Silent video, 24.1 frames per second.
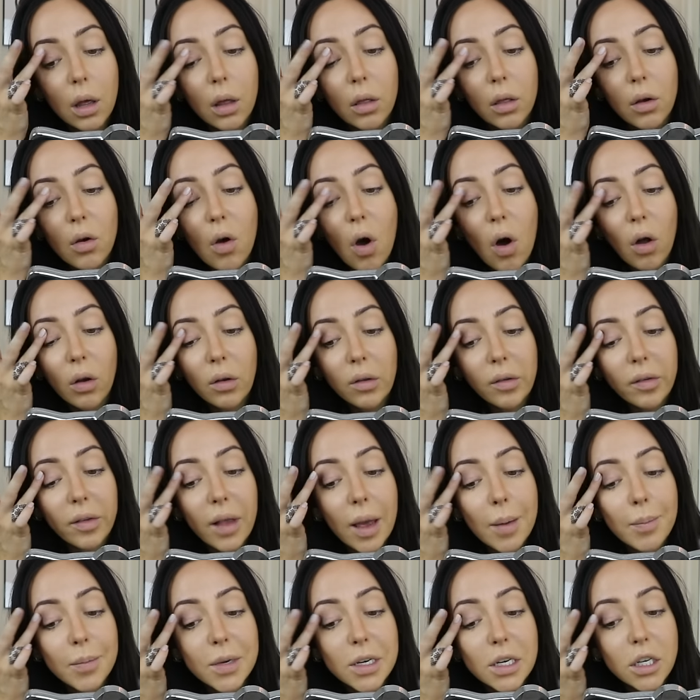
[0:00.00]
The
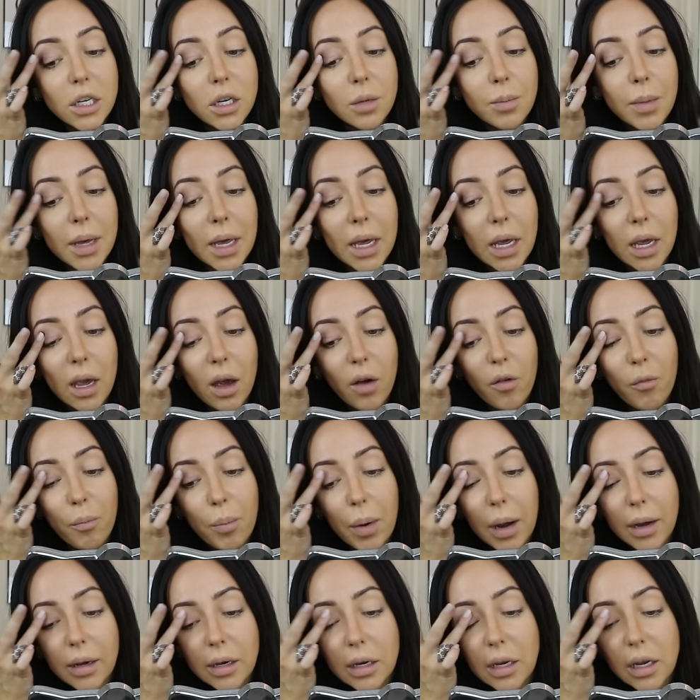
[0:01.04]
concept to me of
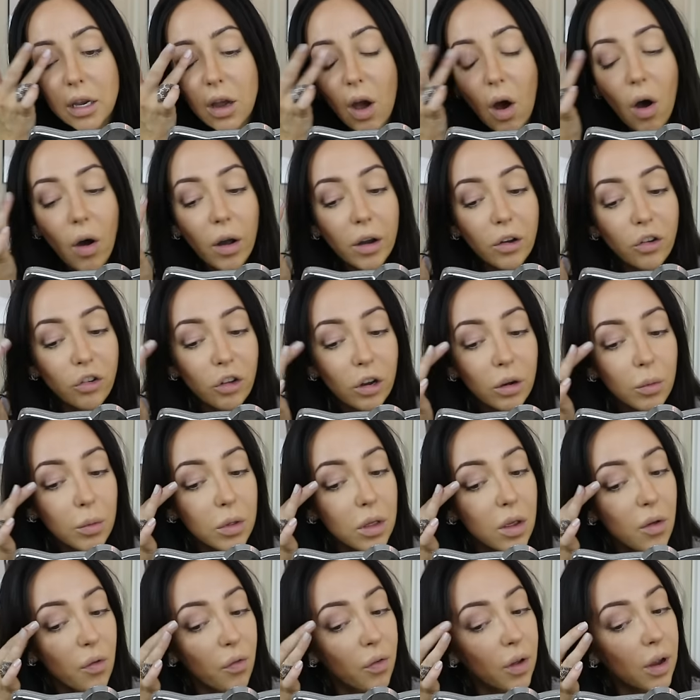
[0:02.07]
blending in your eyeshadow
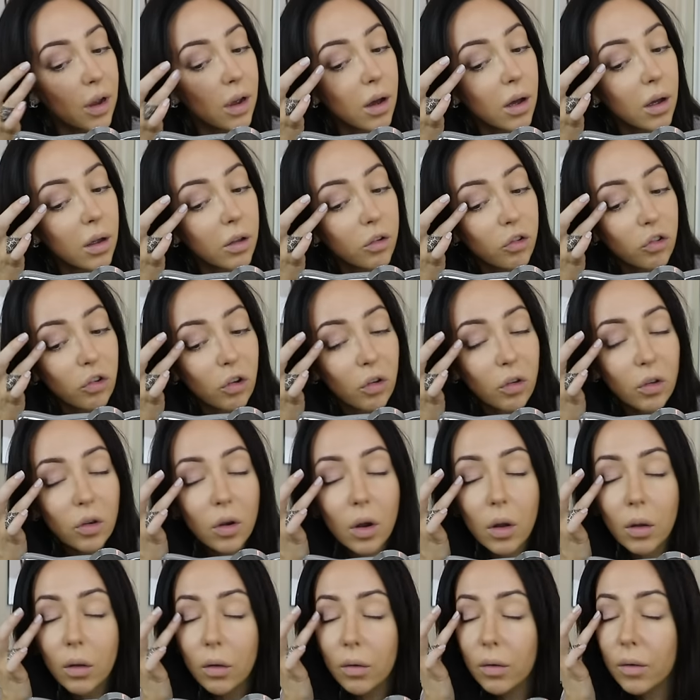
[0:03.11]
with your finger is just
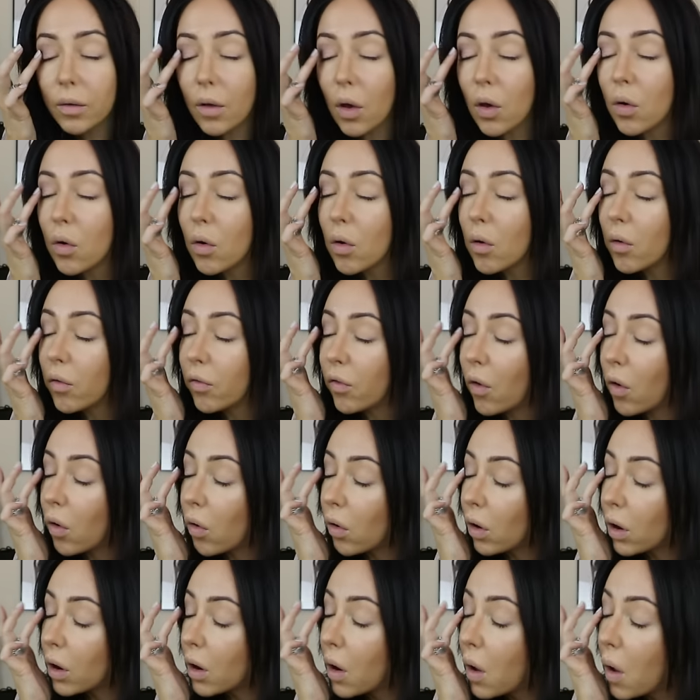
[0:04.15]
so
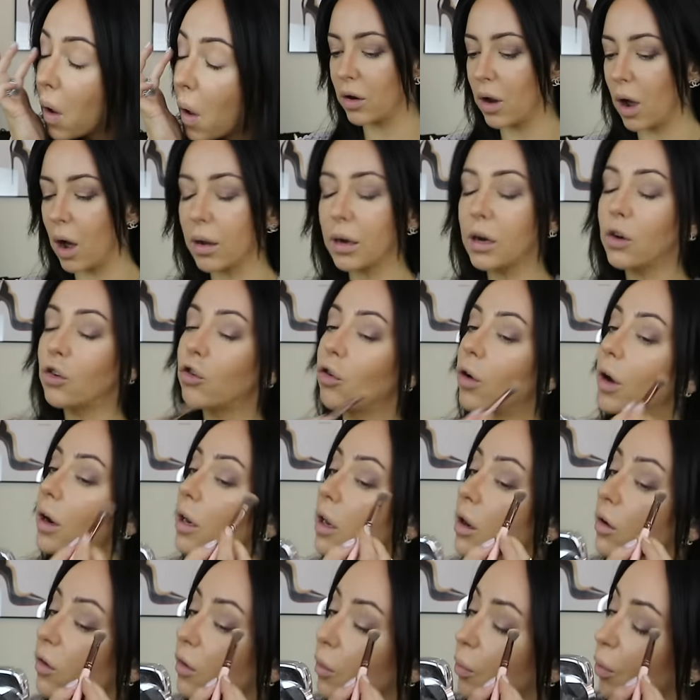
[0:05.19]
foreign. I'm gonna try
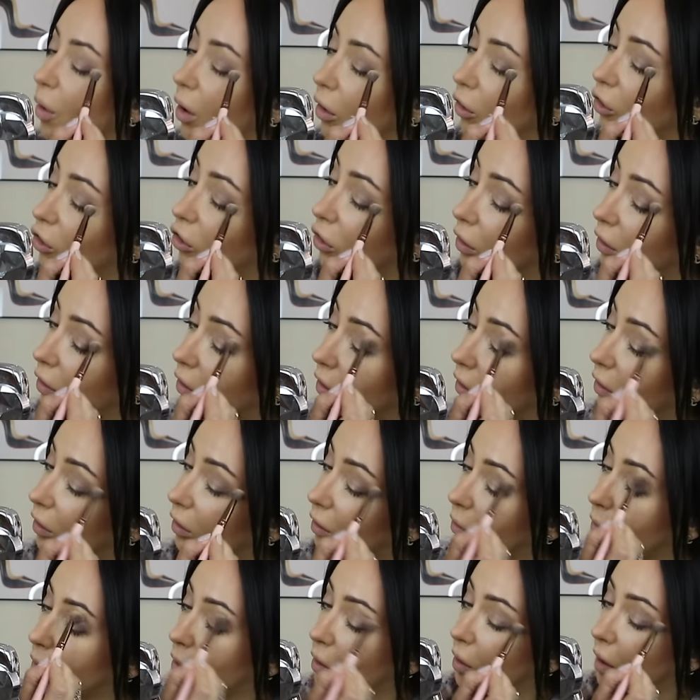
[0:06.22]
and use a brush just to
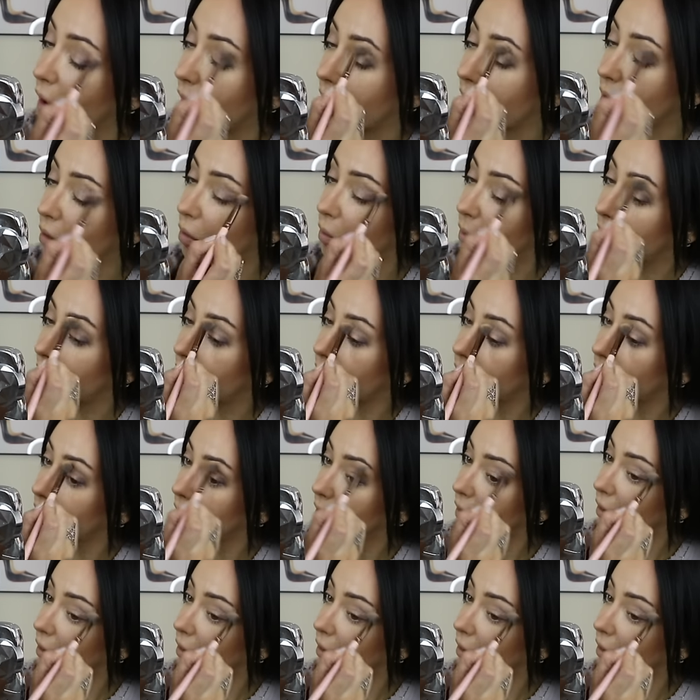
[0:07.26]
smooth it out a bit.